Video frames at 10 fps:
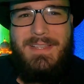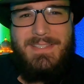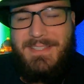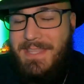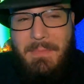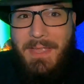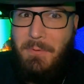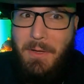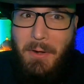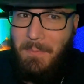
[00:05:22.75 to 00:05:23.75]
since they
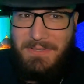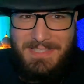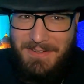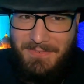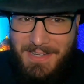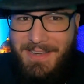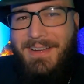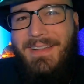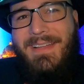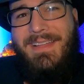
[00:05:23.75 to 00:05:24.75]
make one almost every
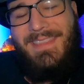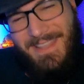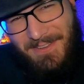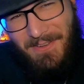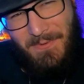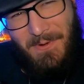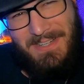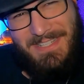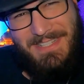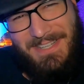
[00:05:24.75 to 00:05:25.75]
year. Thank you all for
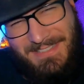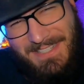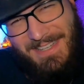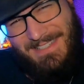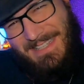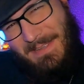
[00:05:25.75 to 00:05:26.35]
watching. Talk to you next